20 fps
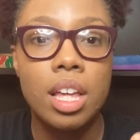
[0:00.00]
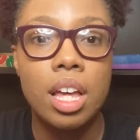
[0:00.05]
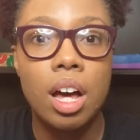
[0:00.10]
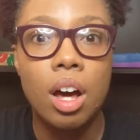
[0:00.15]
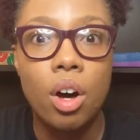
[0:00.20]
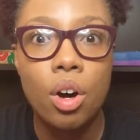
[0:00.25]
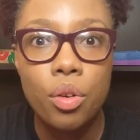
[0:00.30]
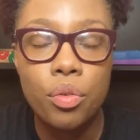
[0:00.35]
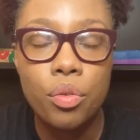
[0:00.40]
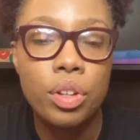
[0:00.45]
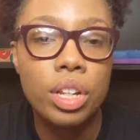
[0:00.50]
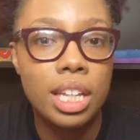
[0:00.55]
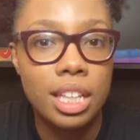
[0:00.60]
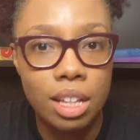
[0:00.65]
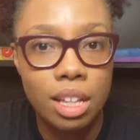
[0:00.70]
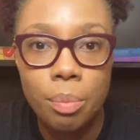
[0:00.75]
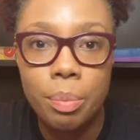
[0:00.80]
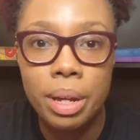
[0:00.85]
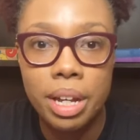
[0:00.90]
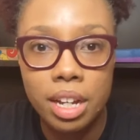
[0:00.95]
hopefully
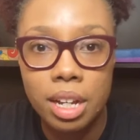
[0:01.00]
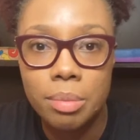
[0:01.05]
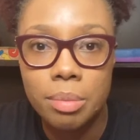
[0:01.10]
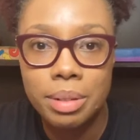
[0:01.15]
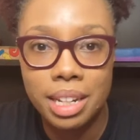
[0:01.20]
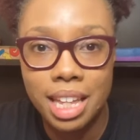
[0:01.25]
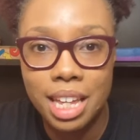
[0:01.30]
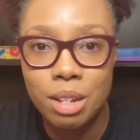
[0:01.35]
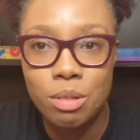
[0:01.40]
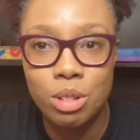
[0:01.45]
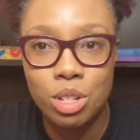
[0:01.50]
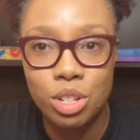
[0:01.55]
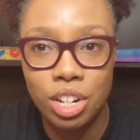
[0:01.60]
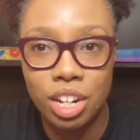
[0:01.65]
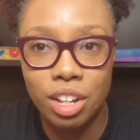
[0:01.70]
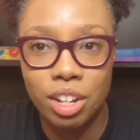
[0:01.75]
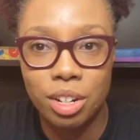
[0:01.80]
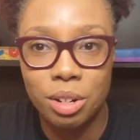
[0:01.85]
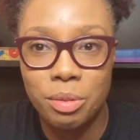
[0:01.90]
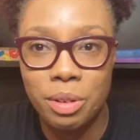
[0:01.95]
they'll pick up a language
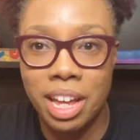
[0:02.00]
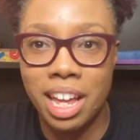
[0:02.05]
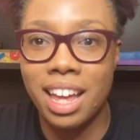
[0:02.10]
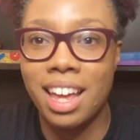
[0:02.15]
along the way.